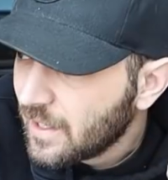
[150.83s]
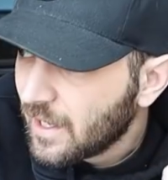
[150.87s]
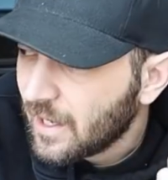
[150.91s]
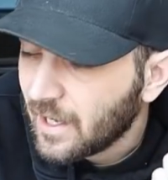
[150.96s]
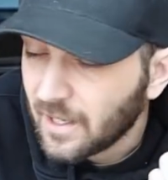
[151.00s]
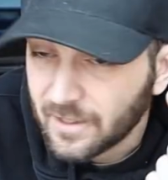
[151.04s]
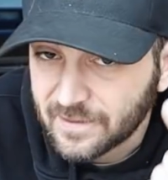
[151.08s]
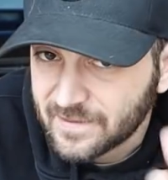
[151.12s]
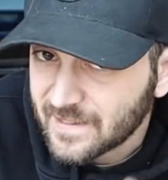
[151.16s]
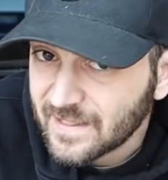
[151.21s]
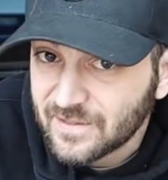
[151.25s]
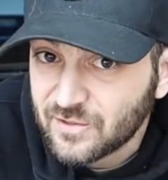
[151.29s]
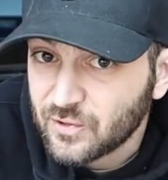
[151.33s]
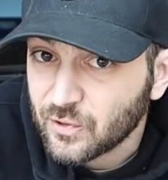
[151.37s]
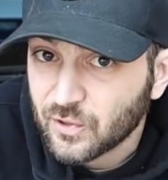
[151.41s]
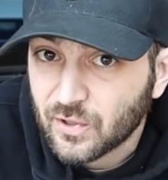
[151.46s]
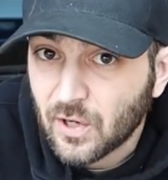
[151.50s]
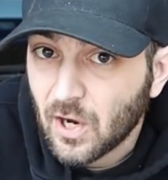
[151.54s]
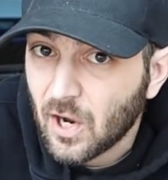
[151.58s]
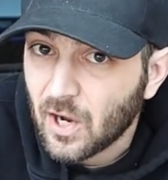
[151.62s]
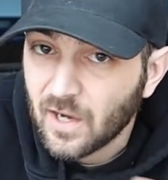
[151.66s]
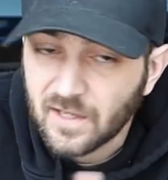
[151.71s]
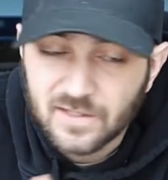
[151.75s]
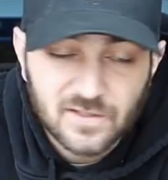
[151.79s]
Uh, sensor
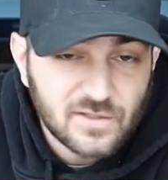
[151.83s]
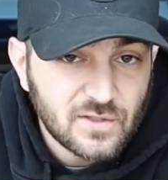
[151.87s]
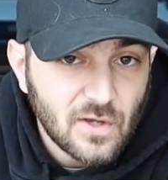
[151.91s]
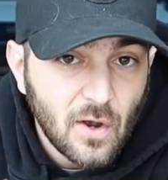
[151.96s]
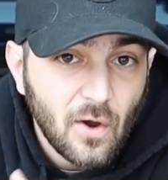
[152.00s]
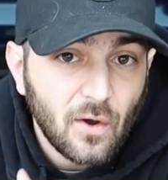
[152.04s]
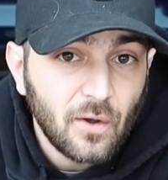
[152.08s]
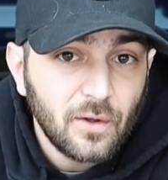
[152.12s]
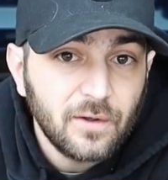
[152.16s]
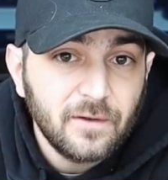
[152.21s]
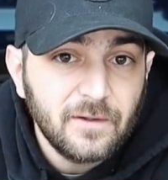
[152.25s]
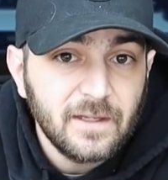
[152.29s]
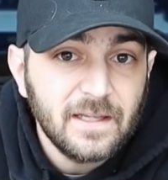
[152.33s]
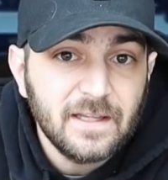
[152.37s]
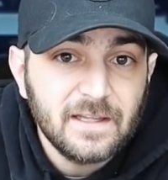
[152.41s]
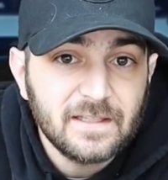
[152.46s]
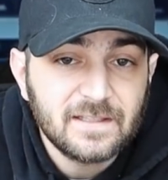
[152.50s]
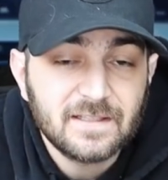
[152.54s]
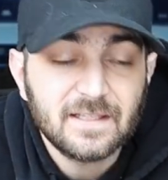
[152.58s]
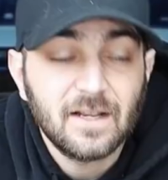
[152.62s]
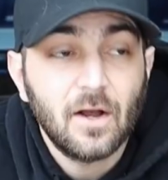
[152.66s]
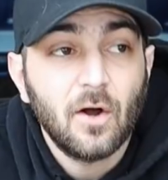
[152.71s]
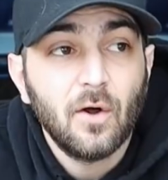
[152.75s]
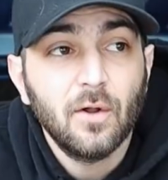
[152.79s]
costs, all of, the,
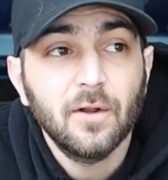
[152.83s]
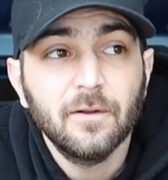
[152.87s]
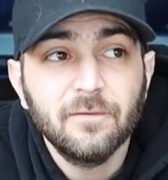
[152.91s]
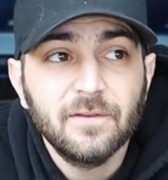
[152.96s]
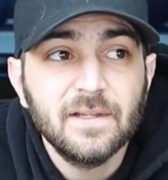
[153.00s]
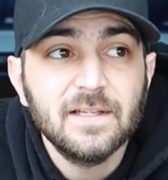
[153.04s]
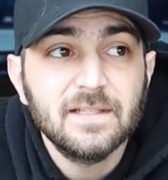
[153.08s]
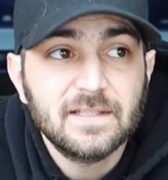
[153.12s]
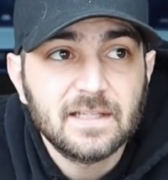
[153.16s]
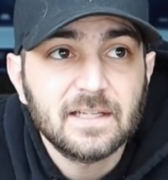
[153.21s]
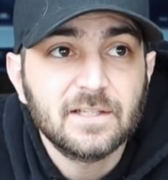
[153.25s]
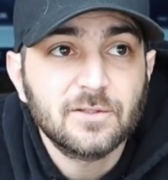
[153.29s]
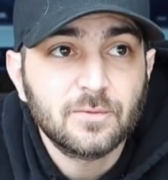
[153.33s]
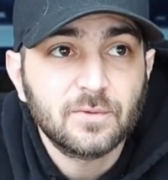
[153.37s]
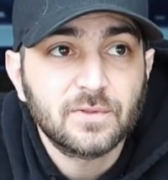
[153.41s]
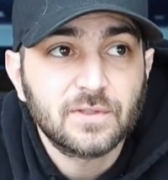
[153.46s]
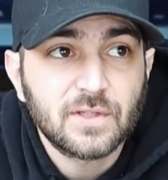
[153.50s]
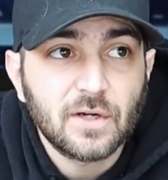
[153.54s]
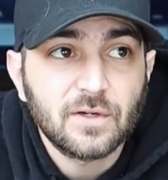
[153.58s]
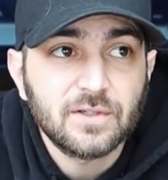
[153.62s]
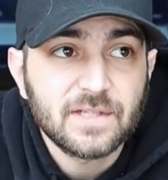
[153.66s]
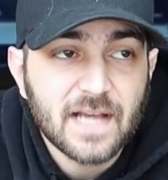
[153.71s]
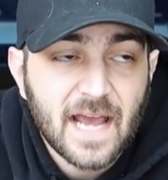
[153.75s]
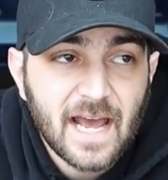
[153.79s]
this, all of these things will
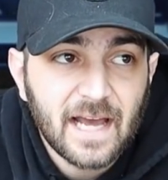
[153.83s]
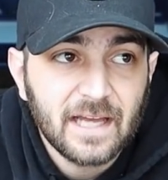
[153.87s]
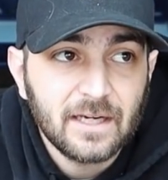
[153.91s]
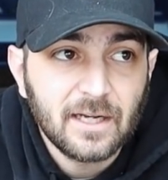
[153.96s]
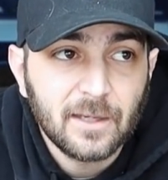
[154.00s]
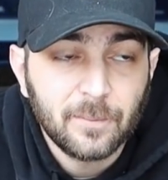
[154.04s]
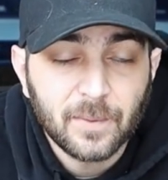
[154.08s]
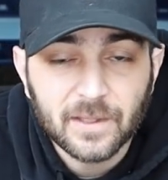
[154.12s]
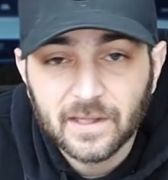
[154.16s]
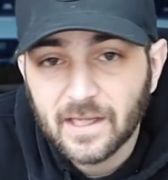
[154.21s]
start to add up.